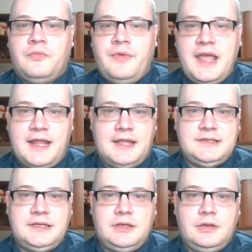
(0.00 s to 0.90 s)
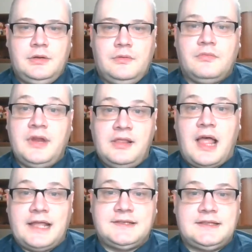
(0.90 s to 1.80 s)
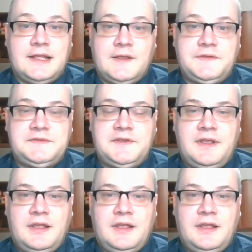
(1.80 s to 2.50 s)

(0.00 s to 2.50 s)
Reddit realized this.